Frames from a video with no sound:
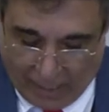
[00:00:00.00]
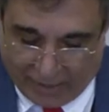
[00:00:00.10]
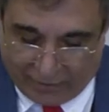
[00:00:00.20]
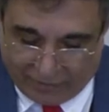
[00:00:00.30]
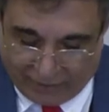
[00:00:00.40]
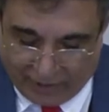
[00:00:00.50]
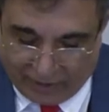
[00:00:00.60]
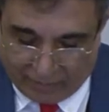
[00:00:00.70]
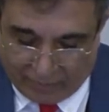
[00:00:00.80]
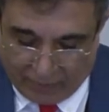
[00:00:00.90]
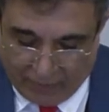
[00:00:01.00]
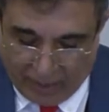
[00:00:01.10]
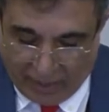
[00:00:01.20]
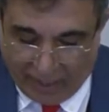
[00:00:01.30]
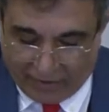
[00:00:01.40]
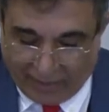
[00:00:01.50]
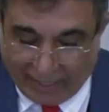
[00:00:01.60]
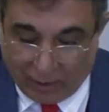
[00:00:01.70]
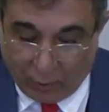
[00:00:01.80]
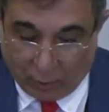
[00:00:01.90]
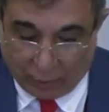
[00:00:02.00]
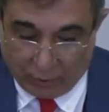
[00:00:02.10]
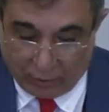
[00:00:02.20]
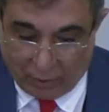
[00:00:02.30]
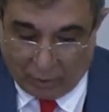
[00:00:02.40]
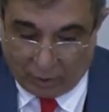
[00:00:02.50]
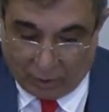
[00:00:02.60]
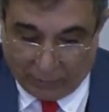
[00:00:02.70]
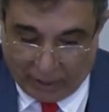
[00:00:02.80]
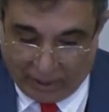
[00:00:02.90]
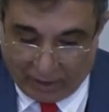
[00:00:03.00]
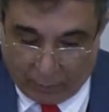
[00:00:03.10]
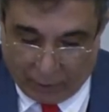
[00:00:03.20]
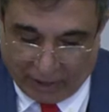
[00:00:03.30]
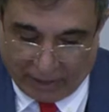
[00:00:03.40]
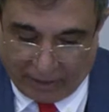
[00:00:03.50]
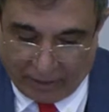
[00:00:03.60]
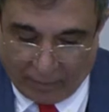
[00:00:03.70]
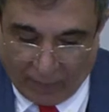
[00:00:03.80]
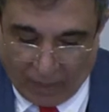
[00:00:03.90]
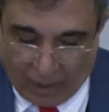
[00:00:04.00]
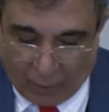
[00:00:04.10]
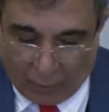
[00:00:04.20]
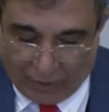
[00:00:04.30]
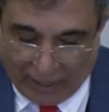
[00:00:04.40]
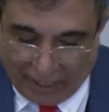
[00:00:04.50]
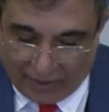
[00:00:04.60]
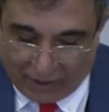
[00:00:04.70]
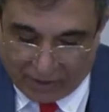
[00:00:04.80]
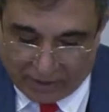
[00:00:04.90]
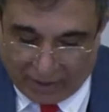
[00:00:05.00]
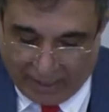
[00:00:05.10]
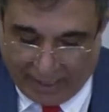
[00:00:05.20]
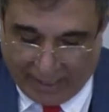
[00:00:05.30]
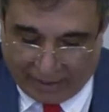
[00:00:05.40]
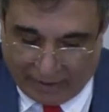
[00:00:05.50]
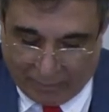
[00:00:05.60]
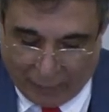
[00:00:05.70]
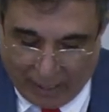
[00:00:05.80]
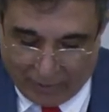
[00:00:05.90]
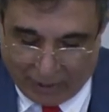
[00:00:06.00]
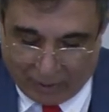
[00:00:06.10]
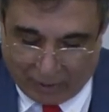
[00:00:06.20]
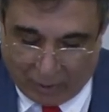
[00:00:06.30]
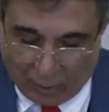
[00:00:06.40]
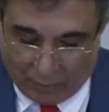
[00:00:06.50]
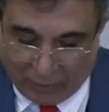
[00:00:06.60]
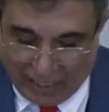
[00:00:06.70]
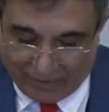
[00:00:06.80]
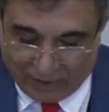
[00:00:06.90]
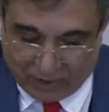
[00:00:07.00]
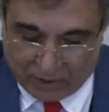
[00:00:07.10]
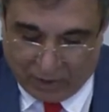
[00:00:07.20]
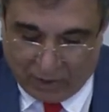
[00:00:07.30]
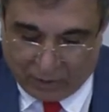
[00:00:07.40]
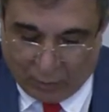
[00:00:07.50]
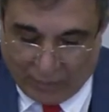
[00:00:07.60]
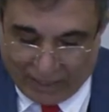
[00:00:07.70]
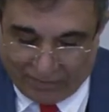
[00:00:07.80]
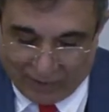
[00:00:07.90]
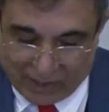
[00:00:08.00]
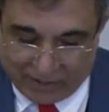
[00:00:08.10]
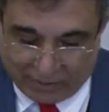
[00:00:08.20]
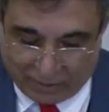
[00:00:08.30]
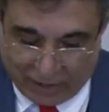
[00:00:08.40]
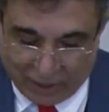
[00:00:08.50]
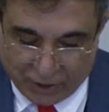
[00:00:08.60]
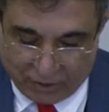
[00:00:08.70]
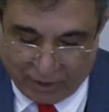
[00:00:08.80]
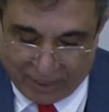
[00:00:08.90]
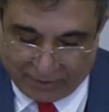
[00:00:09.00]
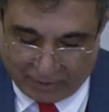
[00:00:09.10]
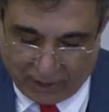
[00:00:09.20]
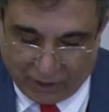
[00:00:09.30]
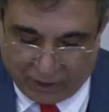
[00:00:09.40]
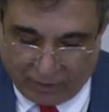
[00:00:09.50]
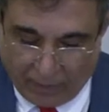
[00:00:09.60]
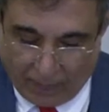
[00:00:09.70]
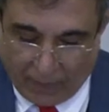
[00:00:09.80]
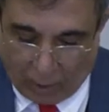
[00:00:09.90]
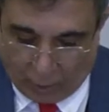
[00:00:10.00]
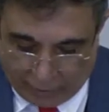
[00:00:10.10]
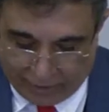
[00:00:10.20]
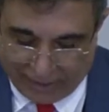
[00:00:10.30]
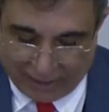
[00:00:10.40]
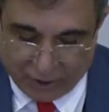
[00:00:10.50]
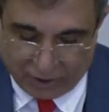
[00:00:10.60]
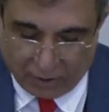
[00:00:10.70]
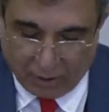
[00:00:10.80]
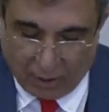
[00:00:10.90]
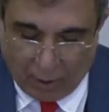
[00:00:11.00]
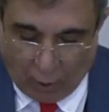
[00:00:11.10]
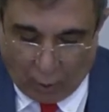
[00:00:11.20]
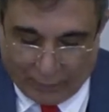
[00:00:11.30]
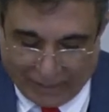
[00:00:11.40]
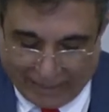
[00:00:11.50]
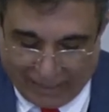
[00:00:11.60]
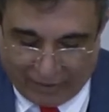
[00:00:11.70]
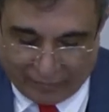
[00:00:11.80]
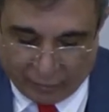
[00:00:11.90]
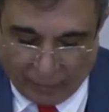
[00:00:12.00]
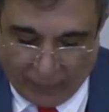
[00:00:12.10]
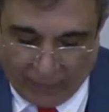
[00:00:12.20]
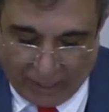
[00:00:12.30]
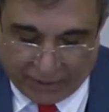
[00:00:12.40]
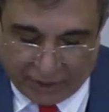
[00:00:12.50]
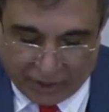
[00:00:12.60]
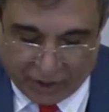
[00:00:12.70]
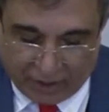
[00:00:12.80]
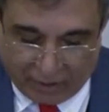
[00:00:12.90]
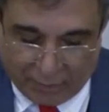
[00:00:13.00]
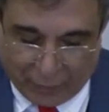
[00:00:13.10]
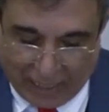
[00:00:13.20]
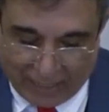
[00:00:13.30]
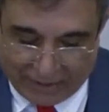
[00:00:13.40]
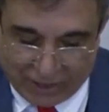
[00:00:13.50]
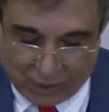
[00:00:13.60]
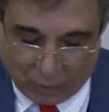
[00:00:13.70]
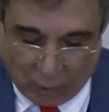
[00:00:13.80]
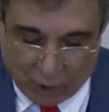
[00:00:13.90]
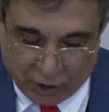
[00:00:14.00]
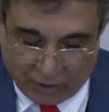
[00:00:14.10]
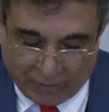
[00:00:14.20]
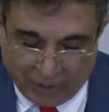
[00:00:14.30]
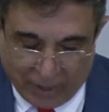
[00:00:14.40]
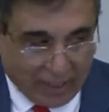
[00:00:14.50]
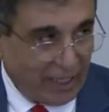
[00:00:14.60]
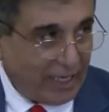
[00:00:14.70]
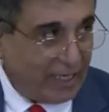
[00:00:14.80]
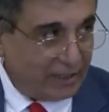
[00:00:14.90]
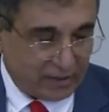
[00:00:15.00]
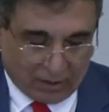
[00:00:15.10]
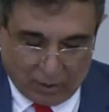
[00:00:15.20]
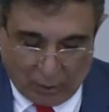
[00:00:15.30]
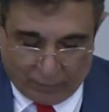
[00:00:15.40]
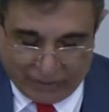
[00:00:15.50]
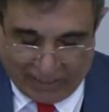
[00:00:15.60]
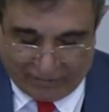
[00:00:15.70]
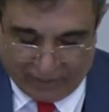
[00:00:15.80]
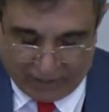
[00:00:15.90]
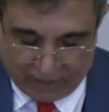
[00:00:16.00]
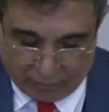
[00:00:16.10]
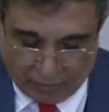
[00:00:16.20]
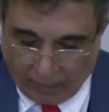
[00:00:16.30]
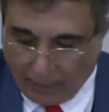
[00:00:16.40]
and freedom either alone or com in community with others and in public or private to manifest his religion, his religion or her religion or belief in teaching, practice, worship, and observance.